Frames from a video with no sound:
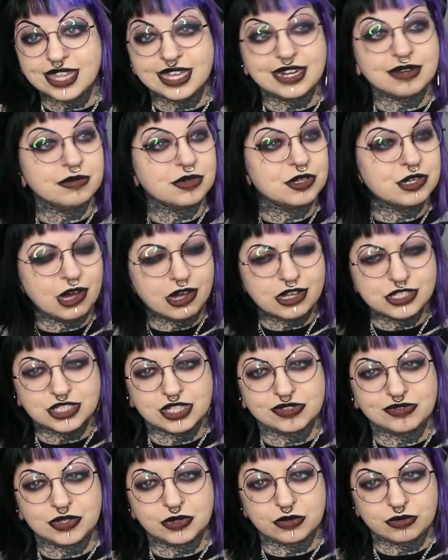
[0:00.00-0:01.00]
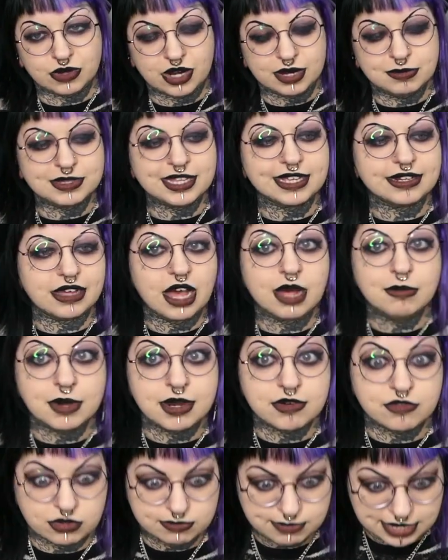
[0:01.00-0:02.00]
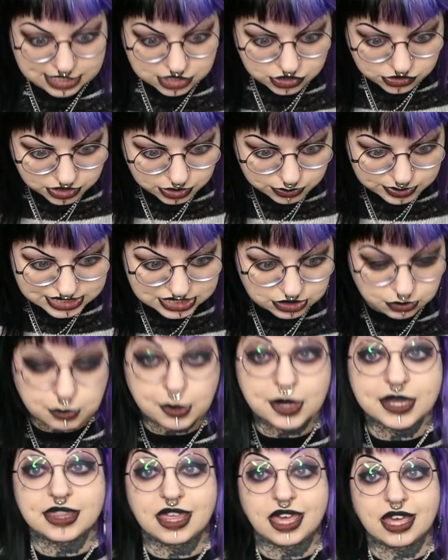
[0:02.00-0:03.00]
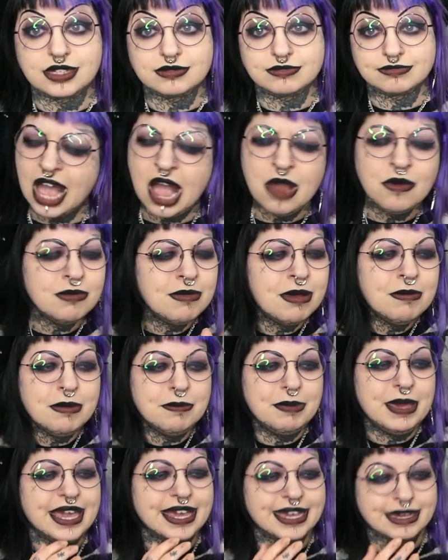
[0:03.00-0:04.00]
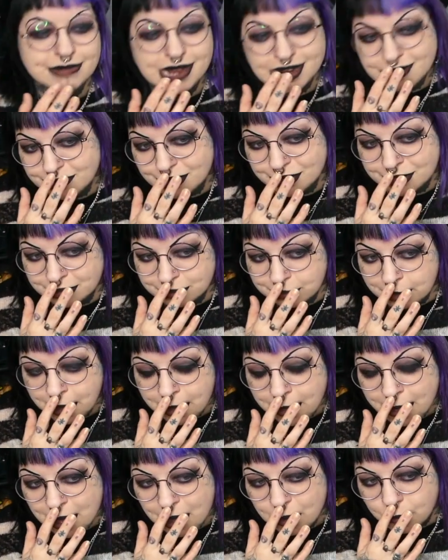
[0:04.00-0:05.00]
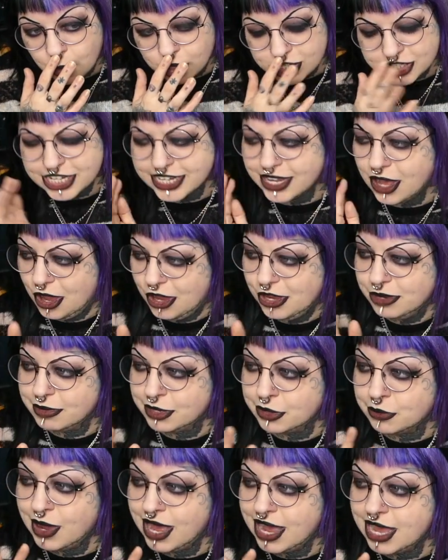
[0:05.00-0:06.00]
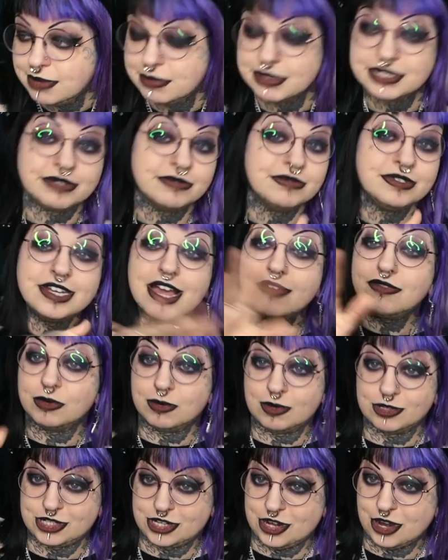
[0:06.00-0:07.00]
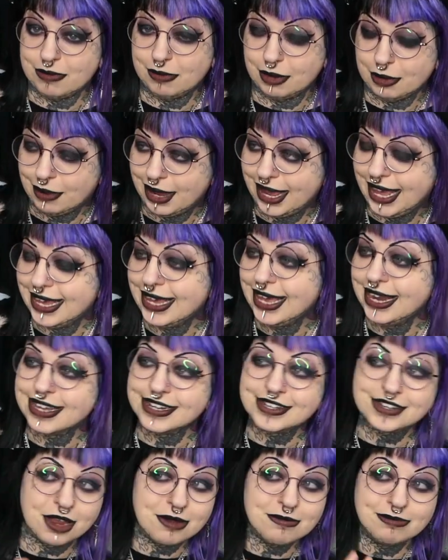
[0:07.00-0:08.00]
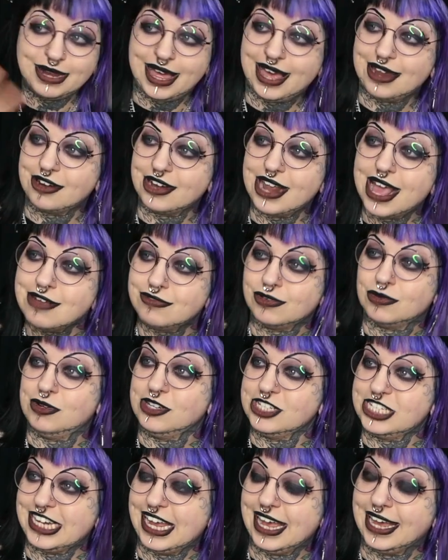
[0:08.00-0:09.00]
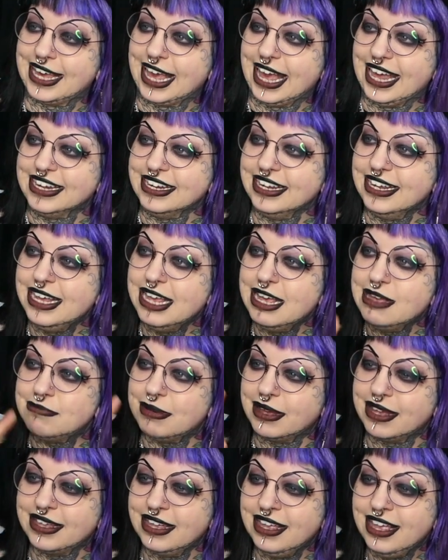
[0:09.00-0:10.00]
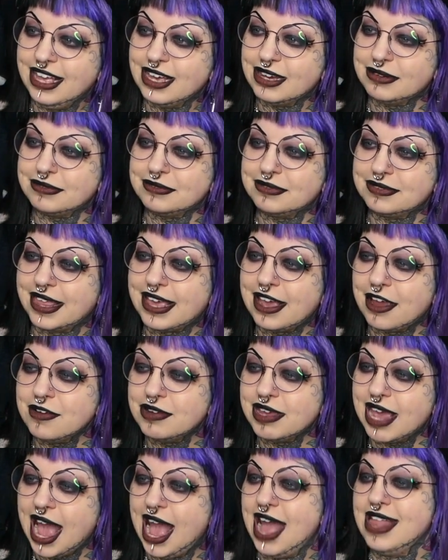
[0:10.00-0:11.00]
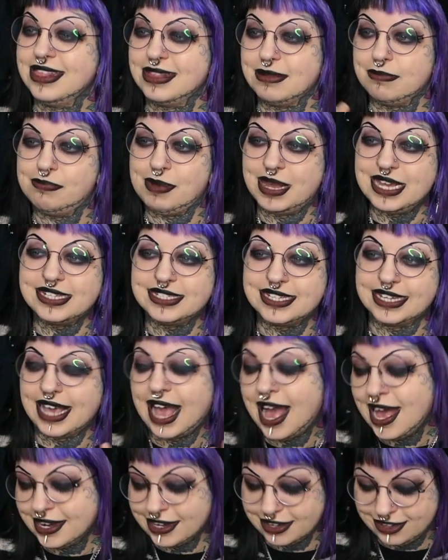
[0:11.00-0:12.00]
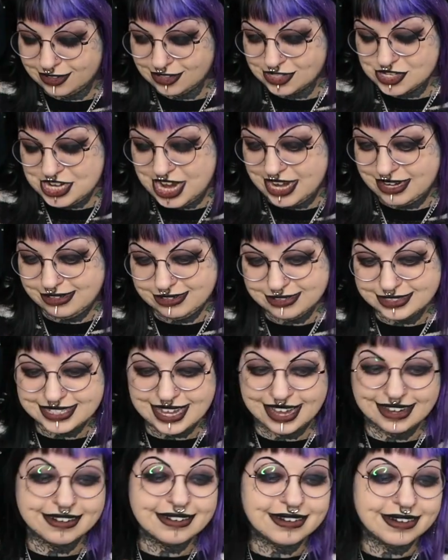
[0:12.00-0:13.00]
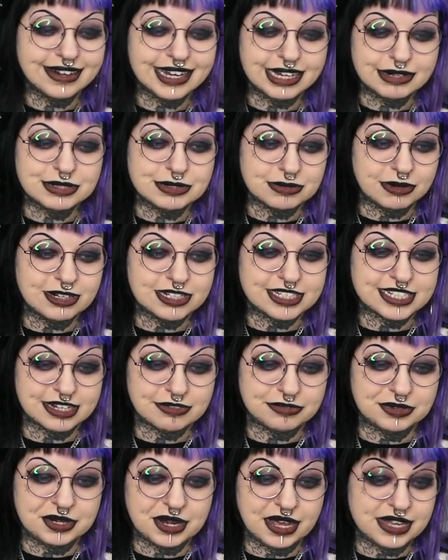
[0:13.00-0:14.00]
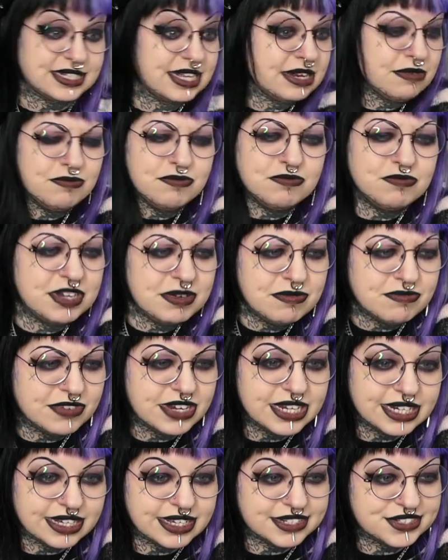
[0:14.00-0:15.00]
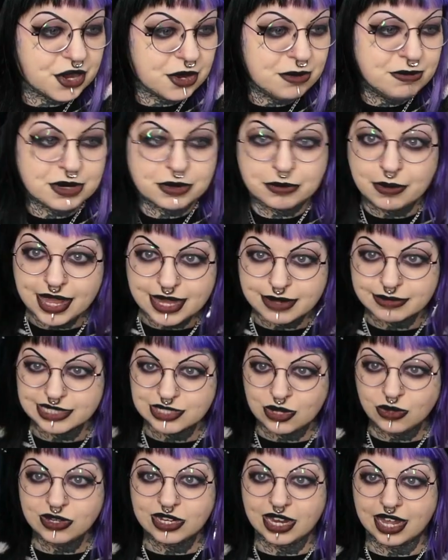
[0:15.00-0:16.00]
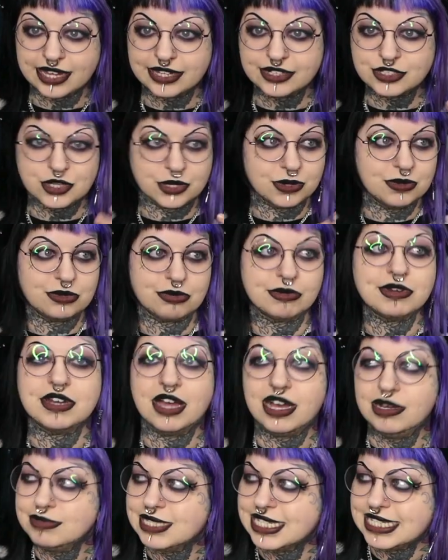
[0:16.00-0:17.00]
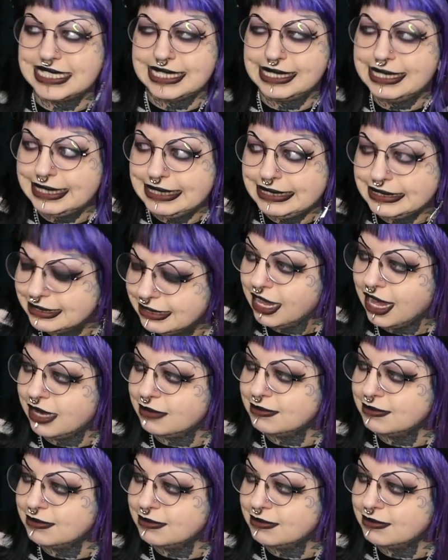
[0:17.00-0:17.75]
They didn't ask you if you were right, but they'd come over and make sure you were still breathing. I remember being in my room watching Home and Away, because I've never watched Home and Away and I don't plan on ever watching it again, but they only had the basic analog channels and all I would watch every day, because I didn't realize Home and Away was on like 2-3 times a day.